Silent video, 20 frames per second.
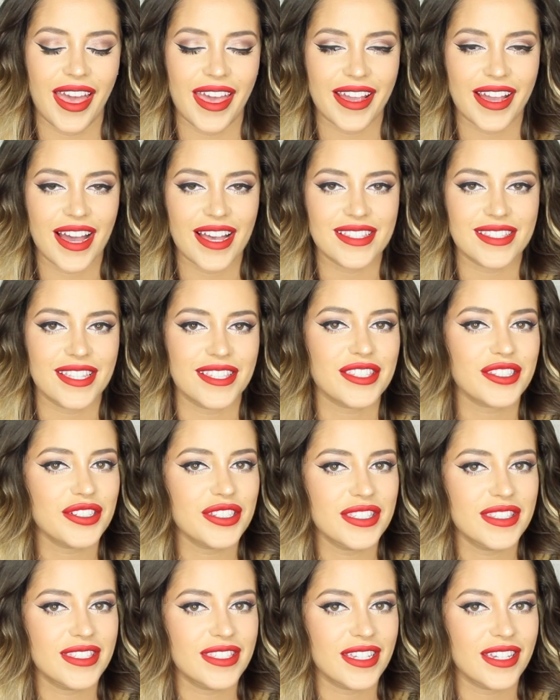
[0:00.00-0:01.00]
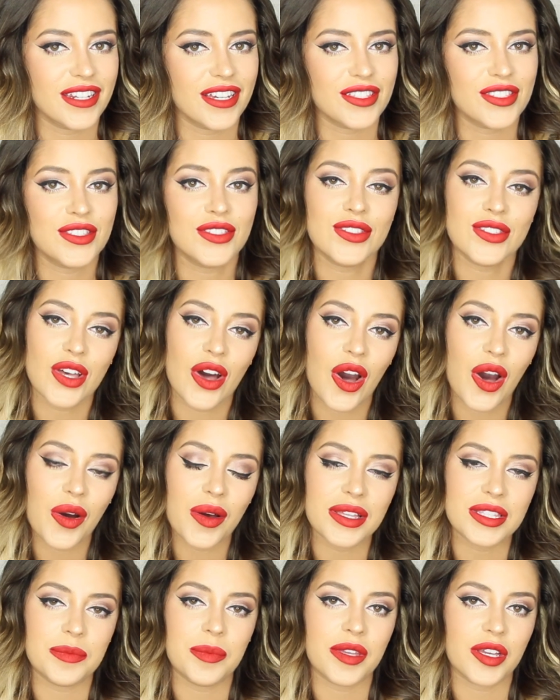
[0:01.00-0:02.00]
Hey guys, it's Kristina. So
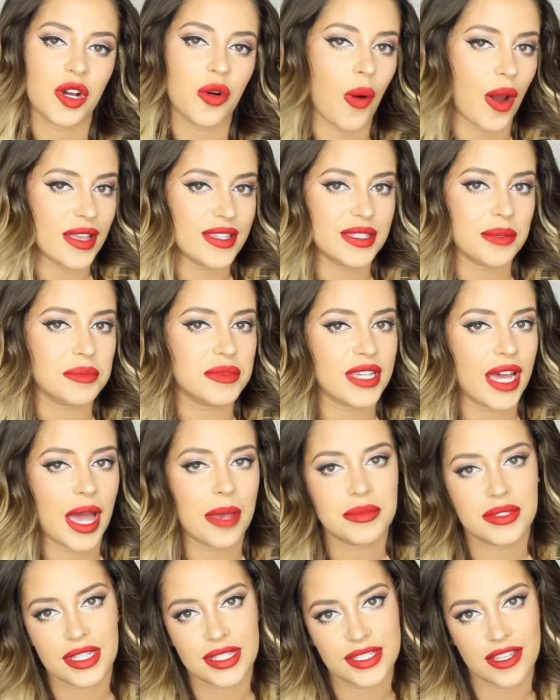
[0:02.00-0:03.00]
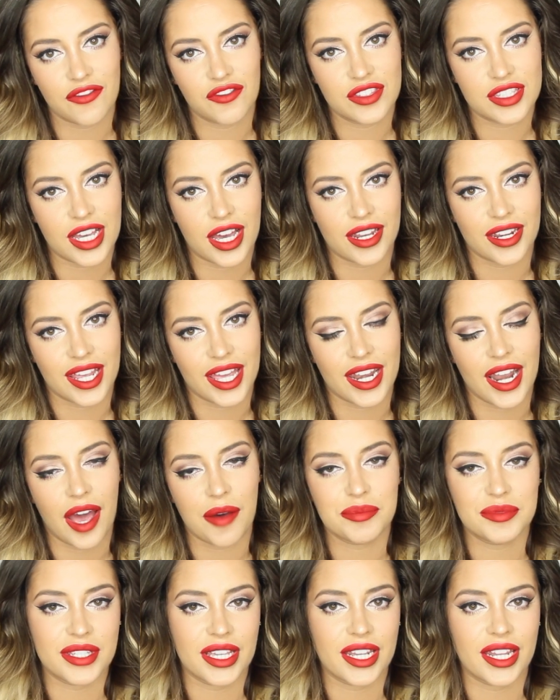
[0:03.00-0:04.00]
it's been quite some time since I've done an
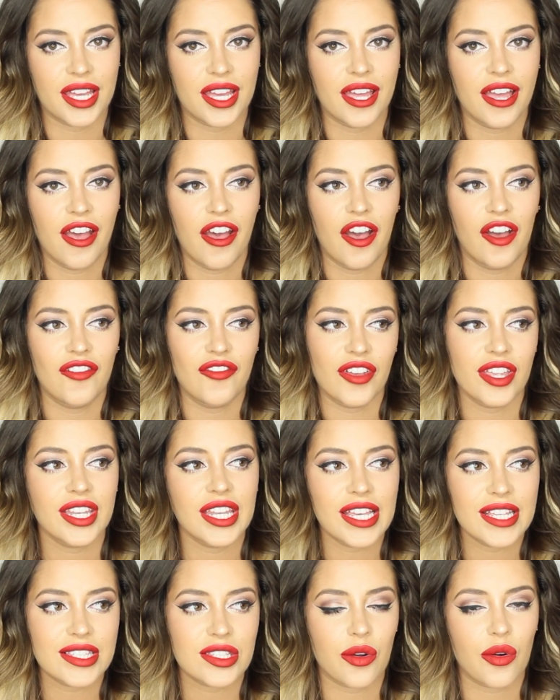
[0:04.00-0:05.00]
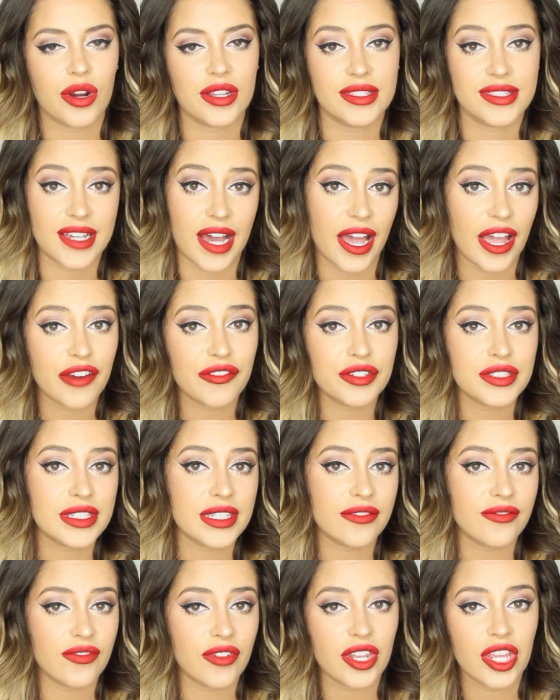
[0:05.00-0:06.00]
updated fitness or diet
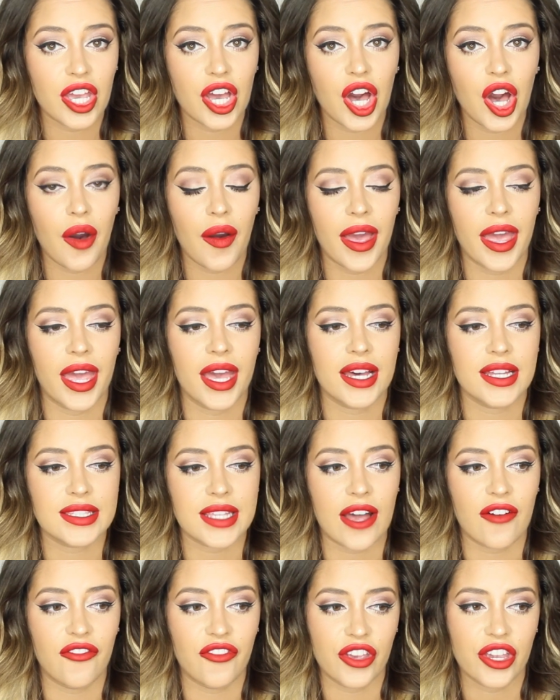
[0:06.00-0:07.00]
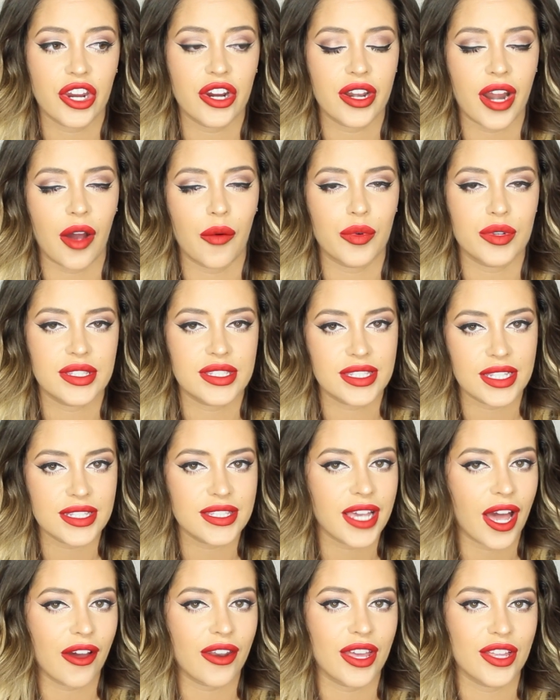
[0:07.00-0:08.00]
routine video and I figured I would
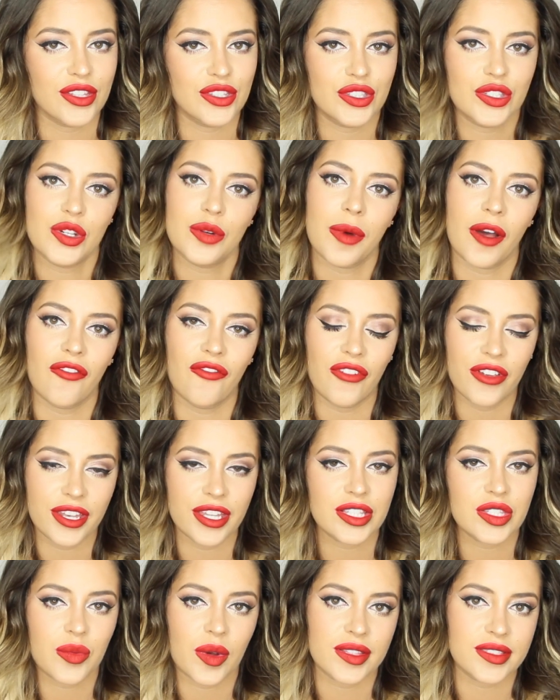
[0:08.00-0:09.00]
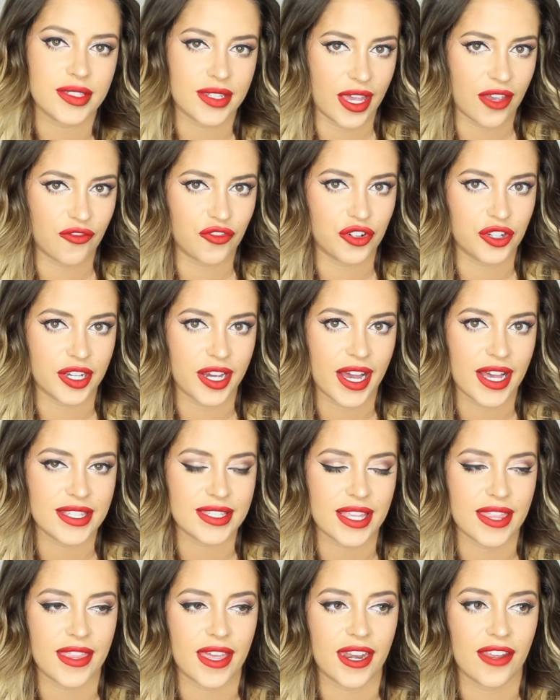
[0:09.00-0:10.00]
sit down and do my fitness one today for you
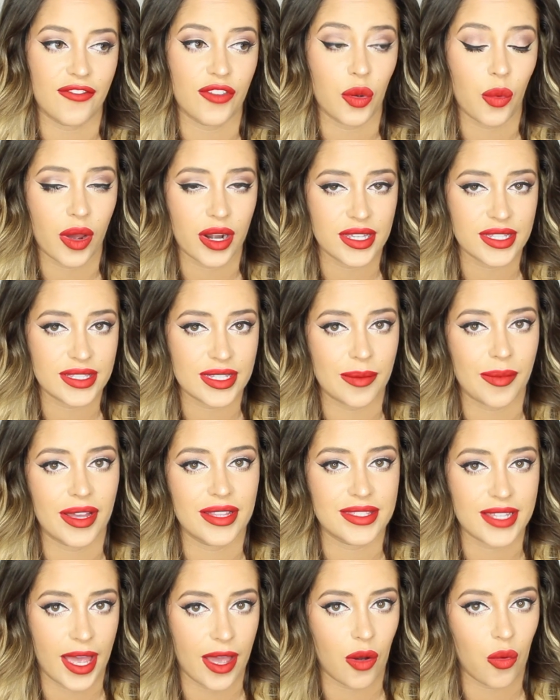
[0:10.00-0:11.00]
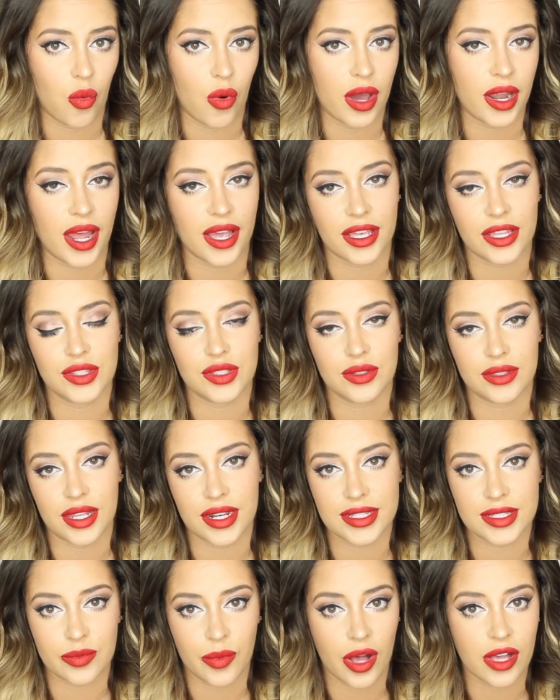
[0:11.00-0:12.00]
guys and then if you want to see my diet one I can do
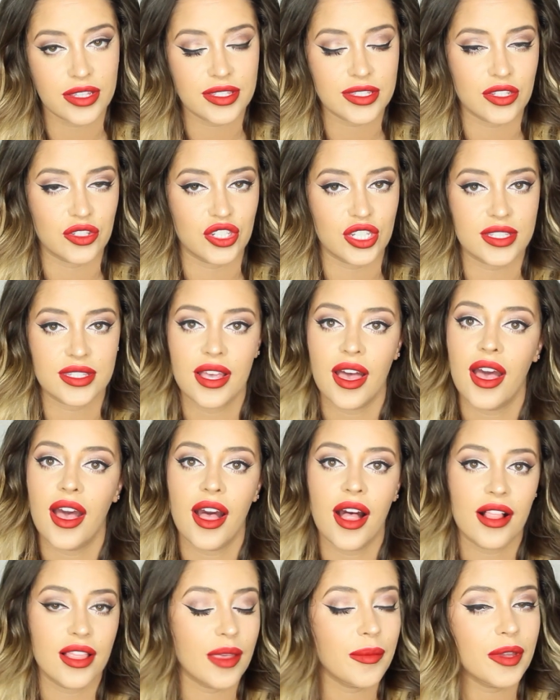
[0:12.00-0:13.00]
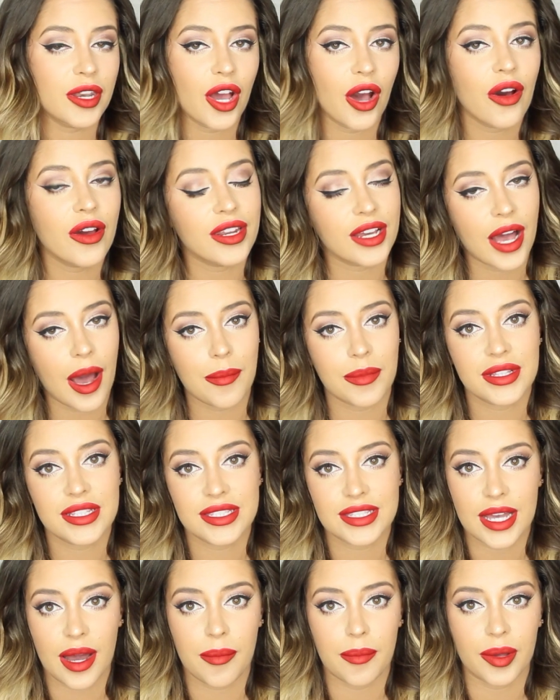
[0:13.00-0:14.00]
that as well so just let me know in the
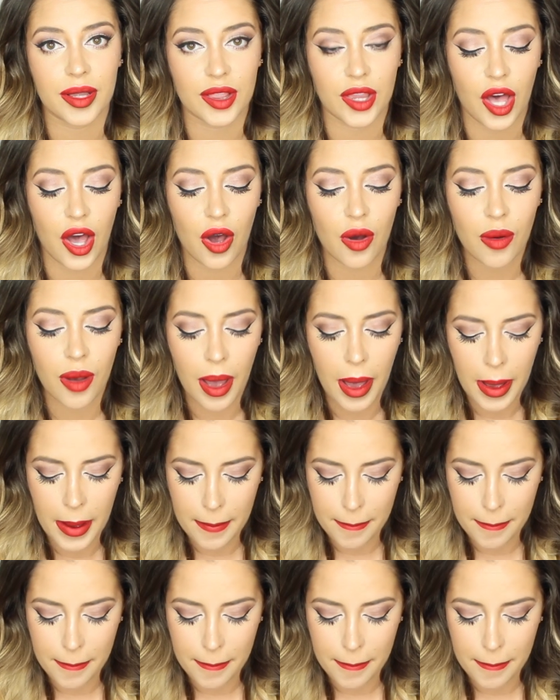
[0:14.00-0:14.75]
comments down below